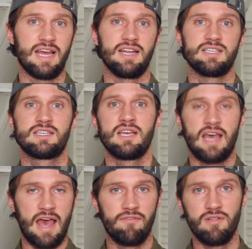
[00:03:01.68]
that is
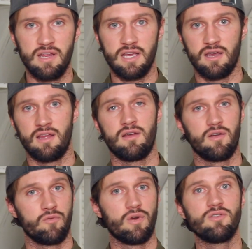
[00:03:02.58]
heavily
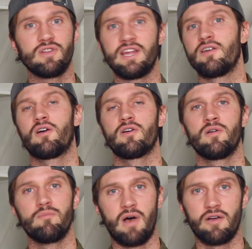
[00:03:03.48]
riddled in
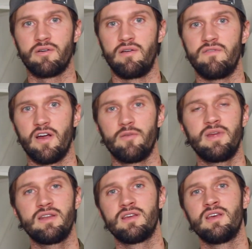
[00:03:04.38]
our modern
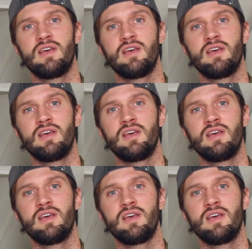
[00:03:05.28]
environment.